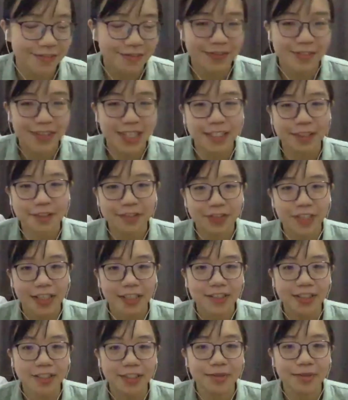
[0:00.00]

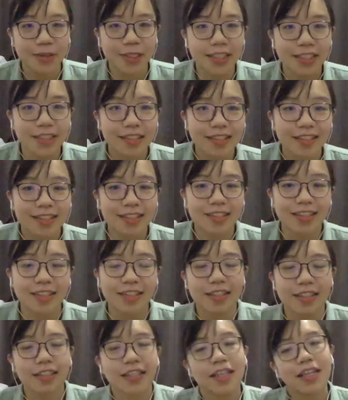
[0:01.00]
nasopharyngeal, because it's
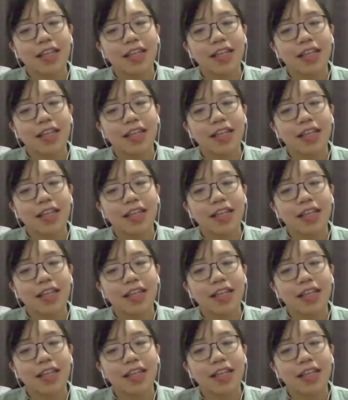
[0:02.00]
a